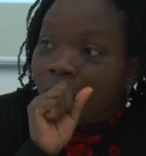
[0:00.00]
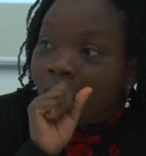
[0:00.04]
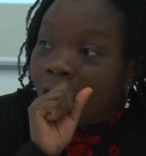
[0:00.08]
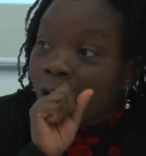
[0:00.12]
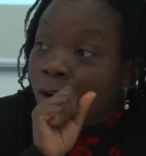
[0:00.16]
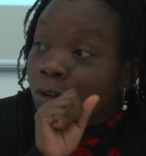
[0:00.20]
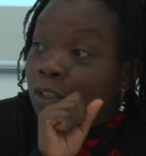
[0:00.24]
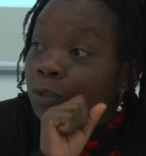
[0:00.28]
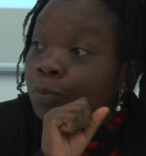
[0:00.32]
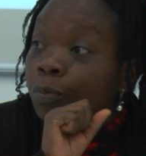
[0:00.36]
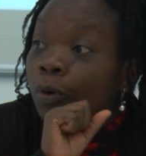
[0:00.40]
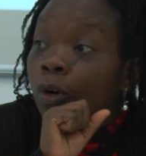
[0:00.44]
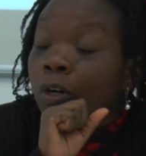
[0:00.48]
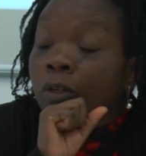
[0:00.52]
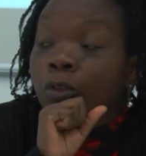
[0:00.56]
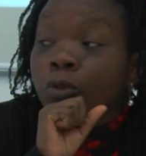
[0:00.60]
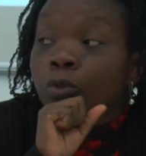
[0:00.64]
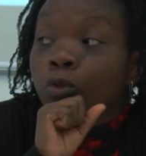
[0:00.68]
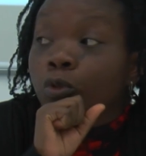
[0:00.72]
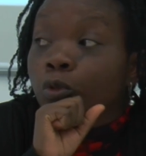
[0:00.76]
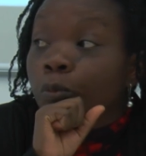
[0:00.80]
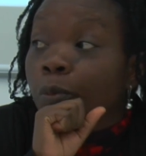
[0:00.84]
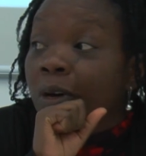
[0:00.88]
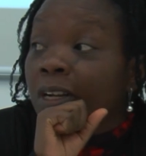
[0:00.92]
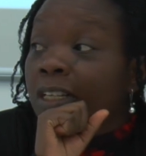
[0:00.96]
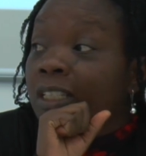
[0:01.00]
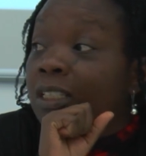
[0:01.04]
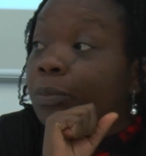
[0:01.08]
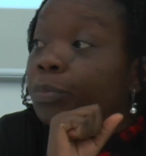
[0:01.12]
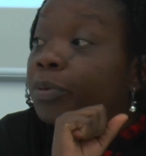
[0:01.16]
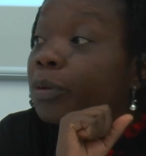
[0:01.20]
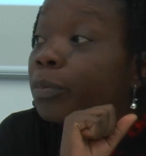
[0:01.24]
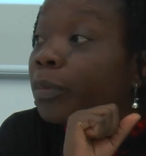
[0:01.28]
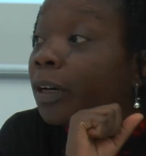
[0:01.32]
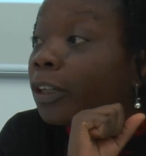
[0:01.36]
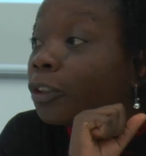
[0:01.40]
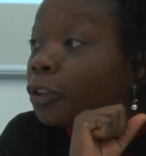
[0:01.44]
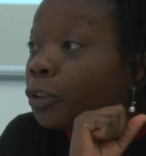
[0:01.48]
I was born 2 months
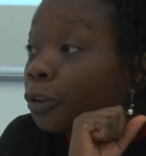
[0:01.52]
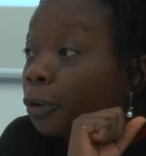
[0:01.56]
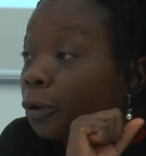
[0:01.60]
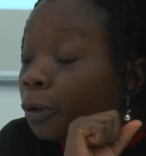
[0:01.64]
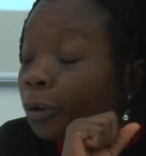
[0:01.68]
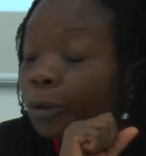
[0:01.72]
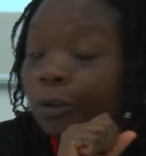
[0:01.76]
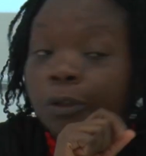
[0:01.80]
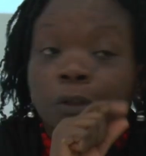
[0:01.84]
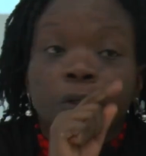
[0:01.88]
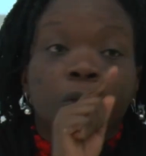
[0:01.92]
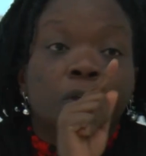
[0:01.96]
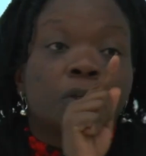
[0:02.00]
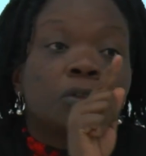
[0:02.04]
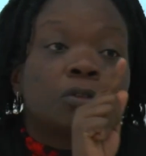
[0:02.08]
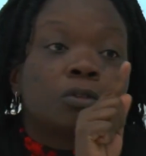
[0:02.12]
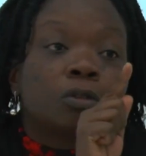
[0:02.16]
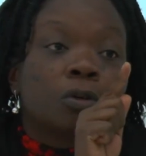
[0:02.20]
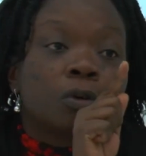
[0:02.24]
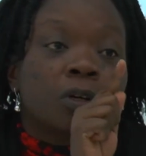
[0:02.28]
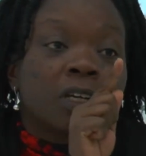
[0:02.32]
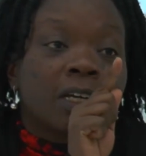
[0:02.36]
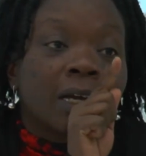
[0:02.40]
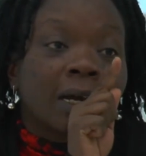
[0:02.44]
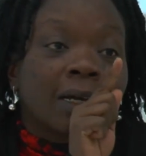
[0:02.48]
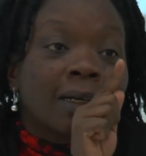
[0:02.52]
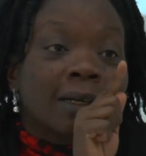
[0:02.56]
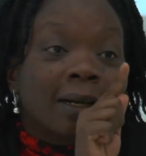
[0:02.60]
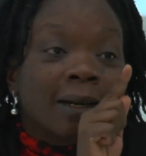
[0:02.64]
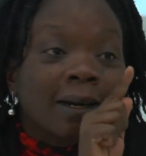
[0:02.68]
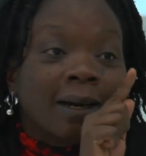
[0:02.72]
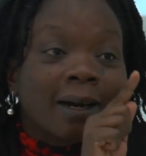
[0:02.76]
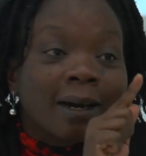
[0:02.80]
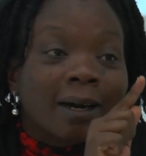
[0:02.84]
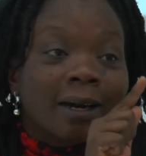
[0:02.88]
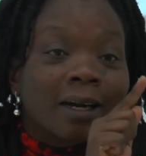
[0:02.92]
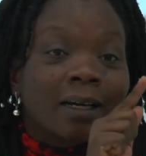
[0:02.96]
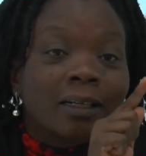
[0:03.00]
premature. So he had a
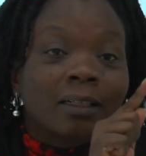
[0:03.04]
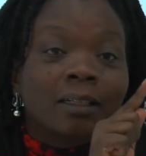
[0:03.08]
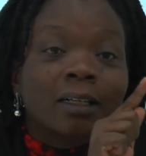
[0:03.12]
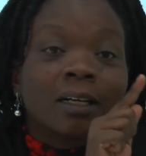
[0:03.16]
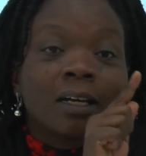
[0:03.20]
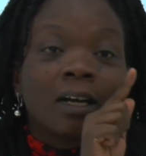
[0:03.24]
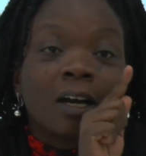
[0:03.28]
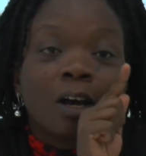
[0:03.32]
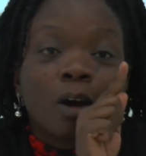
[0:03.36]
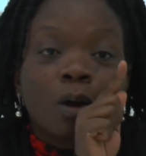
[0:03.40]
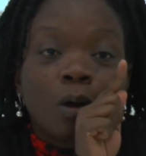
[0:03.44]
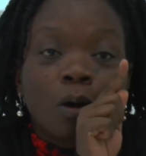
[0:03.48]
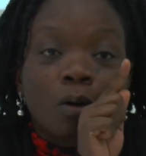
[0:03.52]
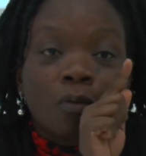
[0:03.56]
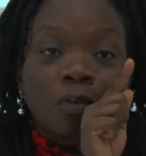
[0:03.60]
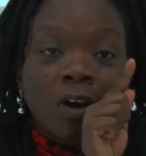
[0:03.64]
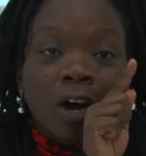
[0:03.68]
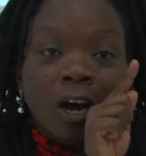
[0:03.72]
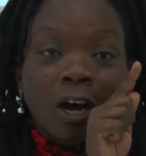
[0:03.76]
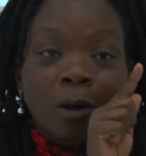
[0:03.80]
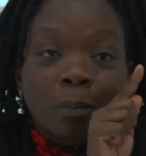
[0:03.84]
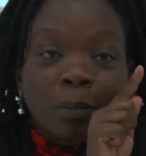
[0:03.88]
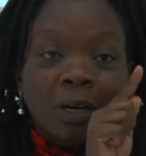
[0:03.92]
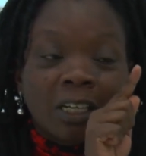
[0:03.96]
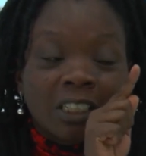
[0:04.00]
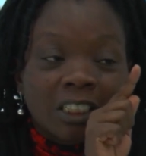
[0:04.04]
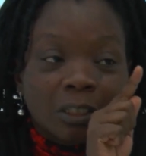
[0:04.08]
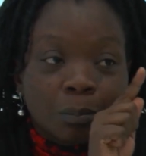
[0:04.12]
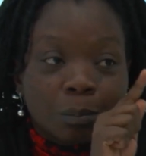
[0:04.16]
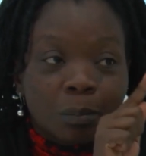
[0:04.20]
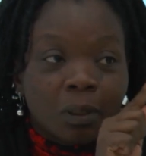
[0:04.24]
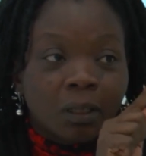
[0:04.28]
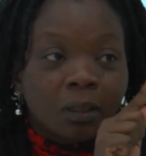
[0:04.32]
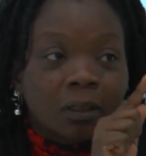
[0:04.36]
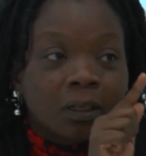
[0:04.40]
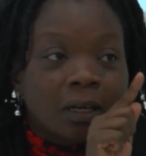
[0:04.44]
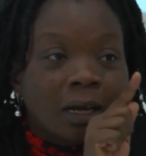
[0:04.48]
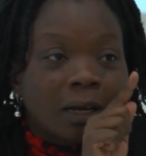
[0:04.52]
card of how much
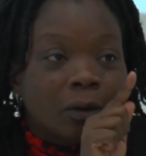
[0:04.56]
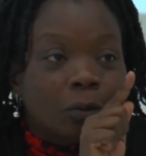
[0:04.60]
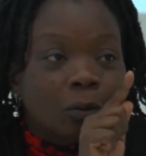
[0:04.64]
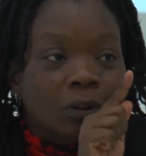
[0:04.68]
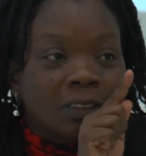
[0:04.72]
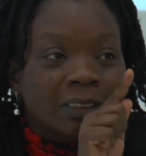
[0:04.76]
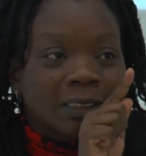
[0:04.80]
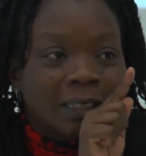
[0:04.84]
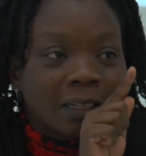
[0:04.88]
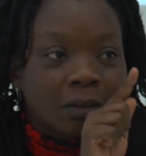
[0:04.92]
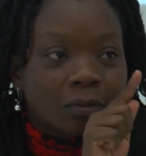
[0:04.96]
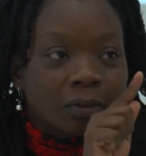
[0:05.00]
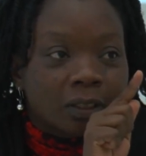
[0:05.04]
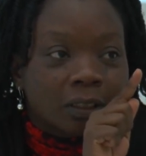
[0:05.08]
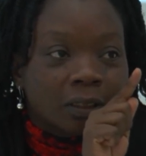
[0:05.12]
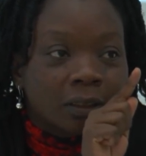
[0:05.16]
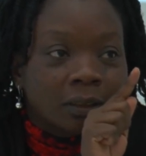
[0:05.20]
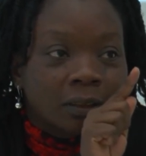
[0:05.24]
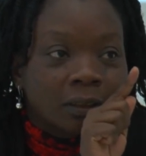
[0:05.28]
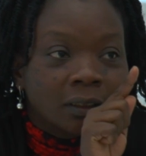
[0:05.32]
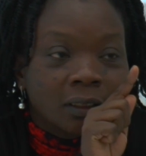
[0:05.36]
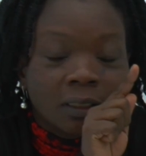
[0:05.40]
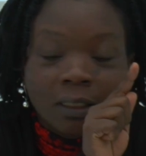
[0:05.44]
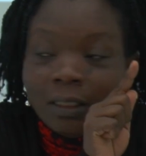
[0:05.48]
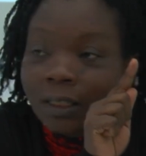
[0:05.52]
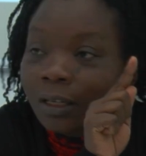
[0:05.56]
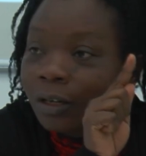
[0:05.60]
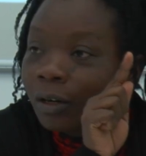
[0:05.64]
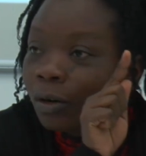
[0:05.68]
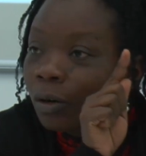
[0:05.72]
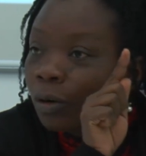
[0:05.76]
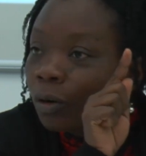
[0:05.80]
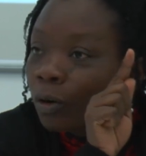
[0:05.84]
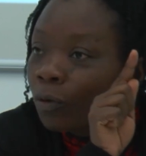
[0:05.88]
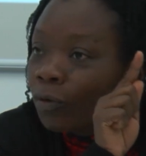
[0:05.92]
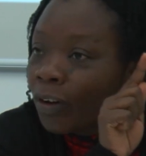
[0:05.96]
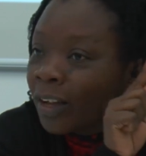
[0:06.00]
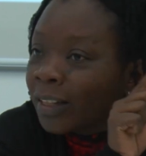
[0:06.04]
milk I was given
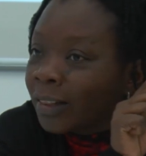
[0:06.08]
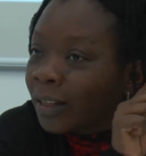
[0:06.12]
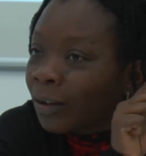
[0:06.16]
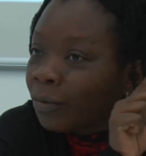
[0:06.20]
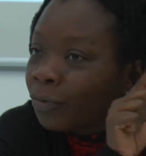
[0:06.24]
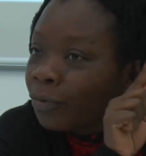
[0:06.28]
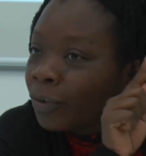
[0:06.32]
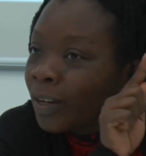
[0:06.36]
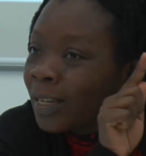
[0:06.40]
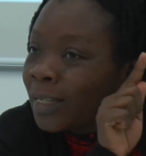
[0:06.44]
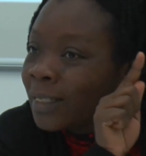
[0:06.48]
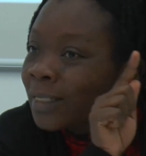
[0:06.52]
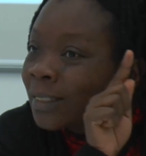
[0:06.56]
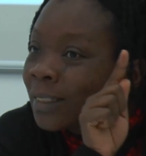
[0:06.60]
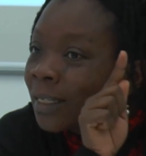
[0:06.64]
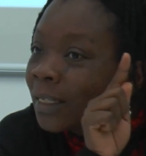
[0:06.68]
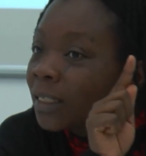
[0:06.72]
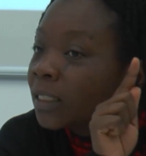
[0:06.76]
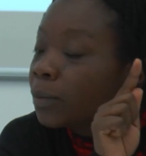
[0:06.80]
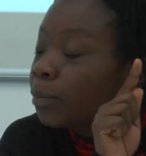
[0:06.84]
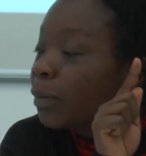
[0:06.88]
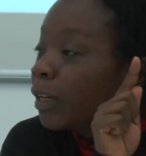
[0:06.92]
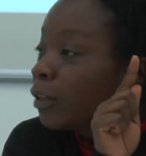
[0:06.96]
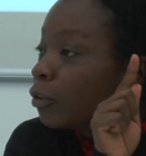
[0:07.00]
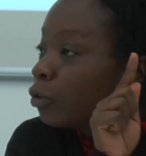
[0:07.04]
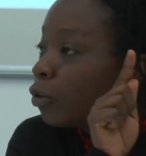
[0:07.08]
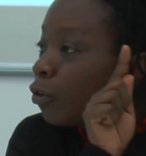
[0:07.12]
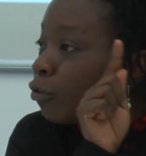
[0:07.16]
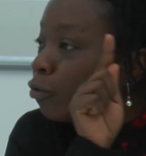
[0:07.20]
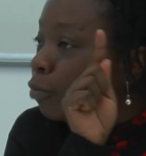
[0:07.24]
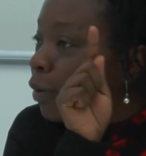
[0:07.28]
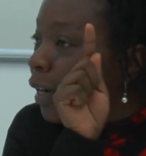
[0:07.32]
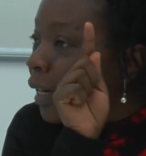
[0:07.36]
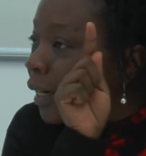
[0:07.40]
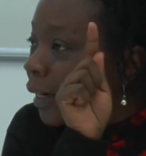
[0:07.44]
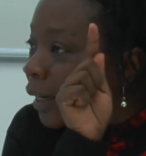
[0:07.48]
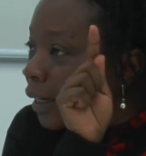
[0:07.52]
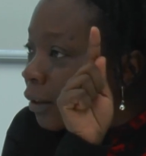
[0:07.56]
over the first 6 months
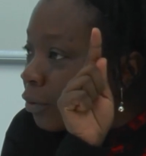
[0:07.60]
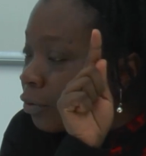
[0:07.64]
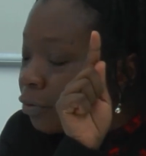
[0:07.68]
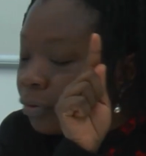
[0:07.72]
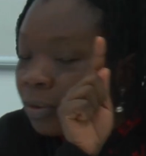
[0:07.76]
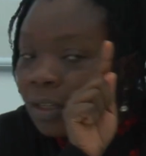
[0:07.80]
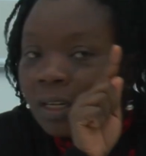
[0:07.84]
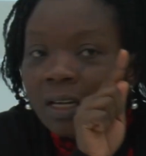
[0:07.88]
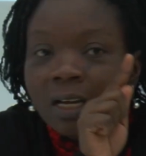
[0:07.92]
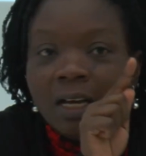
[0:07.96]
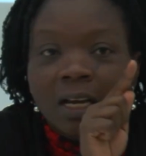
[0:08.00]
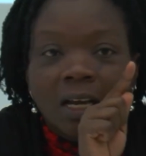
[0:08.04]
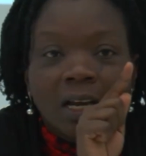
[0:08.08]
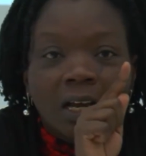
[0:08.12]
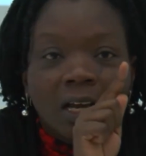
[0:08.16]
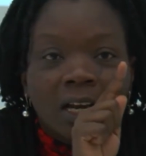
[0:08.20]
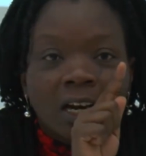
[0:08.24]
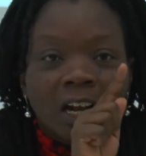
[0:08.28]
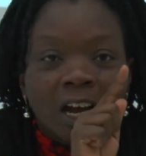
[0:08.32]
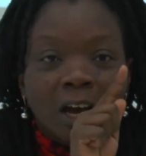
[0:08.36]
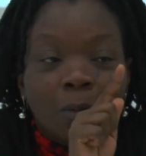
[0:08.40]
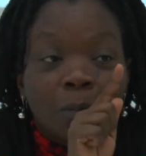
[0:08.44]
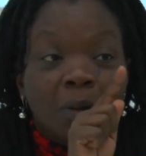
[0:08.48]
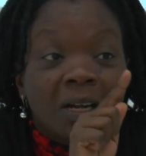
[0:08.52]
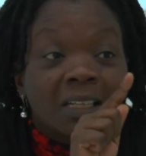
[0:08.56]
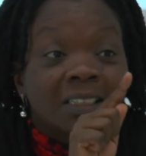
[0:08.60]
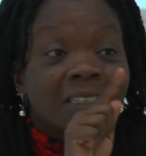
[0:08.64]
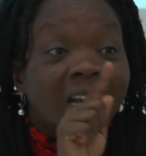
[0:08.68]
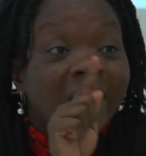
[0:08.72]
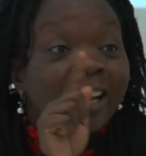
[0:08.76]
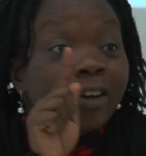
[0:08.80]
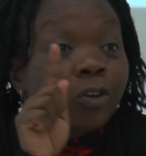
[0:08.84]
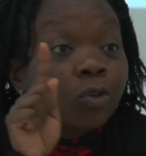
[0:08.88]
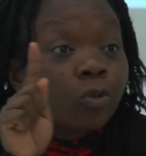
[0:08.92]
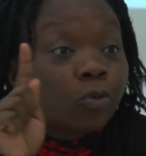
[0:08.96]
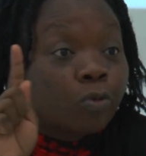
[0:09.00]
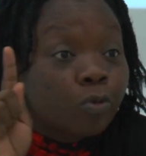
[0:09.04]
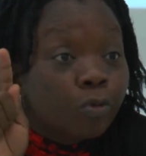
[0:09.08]
of my life and how much
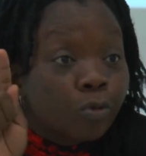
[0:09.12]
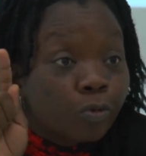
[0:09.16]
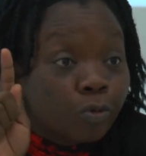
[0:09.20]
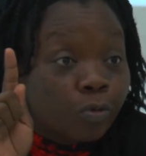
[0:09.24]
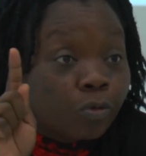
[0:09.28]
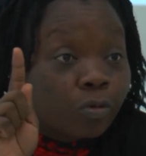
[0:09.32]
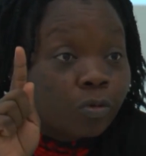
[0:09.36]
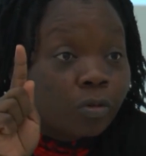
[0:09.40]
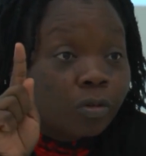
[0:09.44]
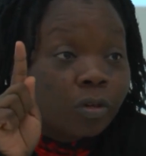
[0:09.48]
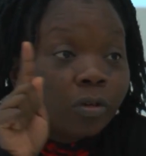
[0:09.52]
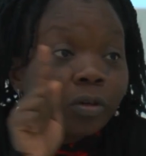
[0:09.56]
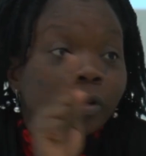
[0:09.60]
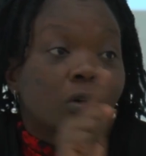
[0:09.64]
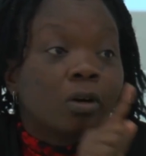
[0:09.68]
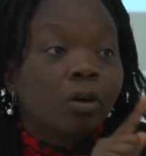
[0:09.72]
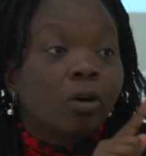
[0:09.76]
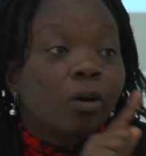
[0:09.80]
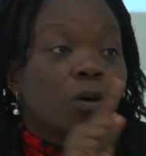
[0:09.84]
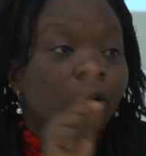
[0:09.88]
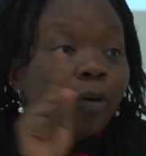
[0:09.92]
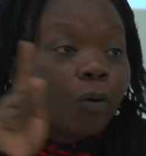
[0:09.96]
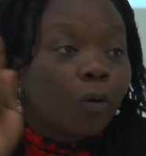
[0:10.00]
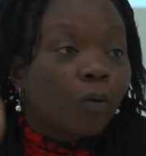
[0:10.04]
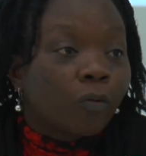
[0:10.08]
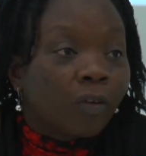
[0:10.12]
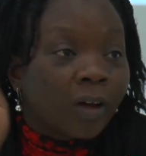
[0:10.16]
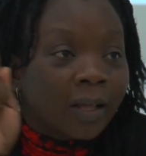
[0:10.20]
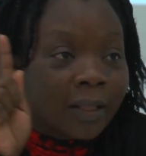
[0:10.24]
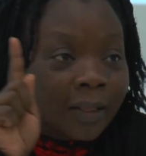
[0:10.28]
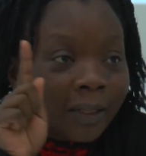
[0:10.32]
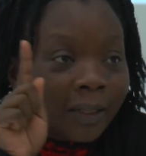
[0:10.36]
I grew over